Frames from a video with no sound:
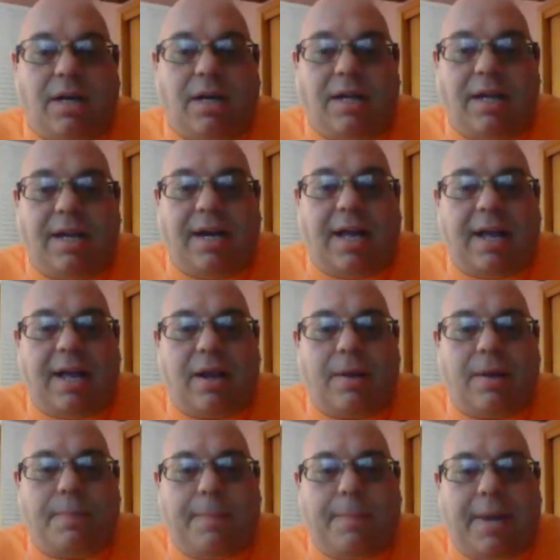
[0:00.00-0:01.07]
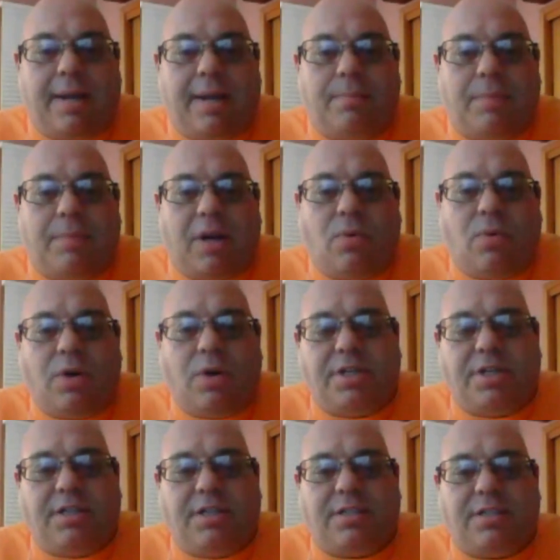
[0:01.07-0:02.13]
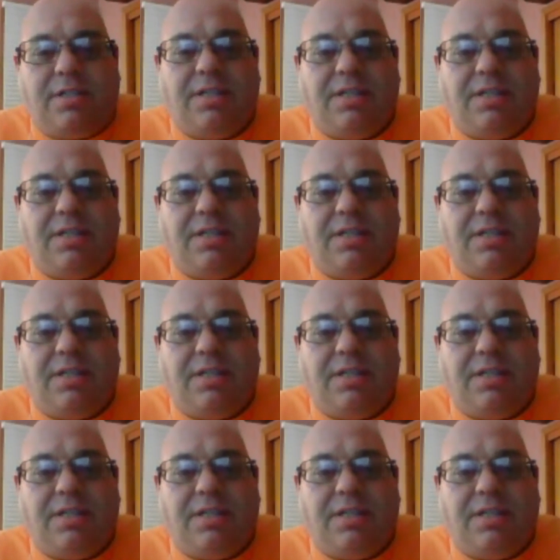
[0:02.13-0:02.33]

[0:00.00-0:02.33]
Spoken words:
and my question is